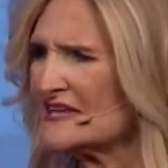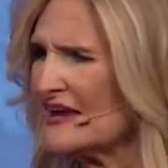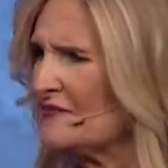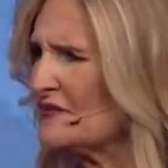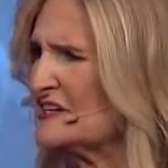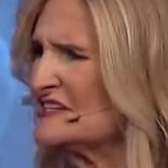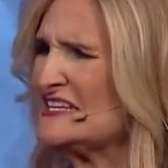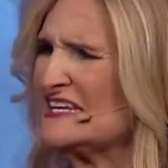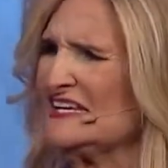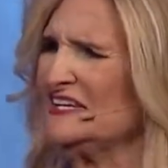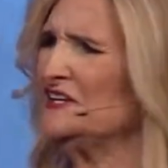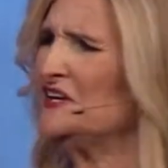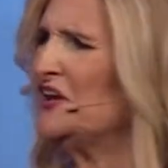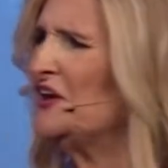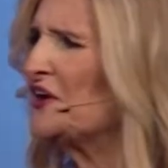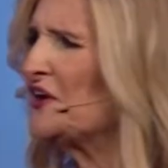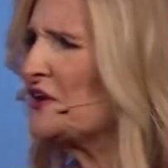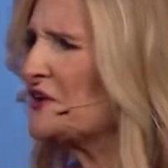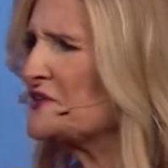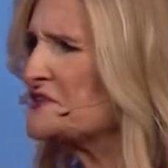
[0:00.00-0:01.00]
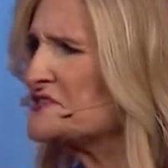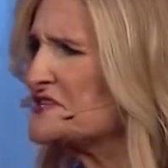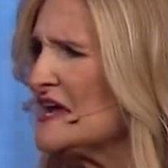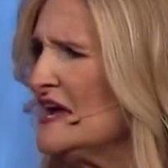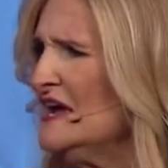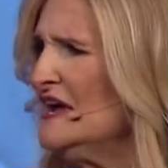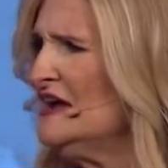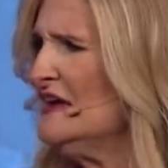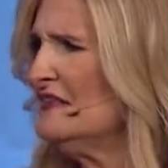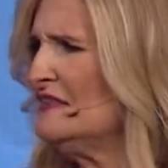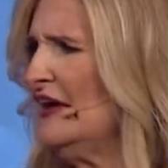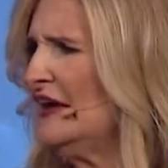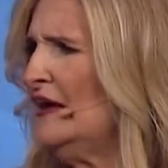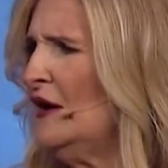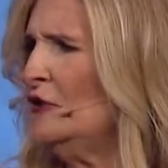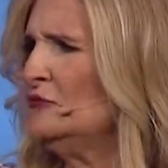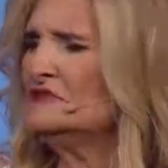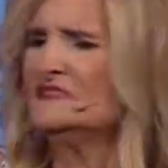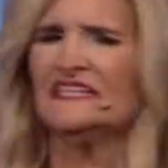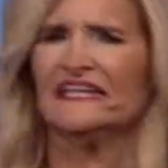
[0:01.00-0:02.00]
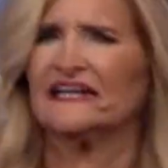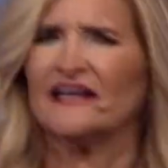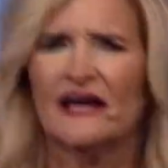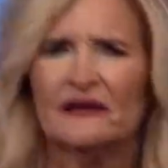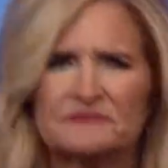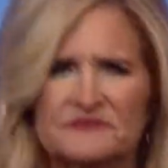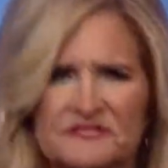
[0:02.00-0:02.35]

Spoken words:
Every 10 years, they go dig up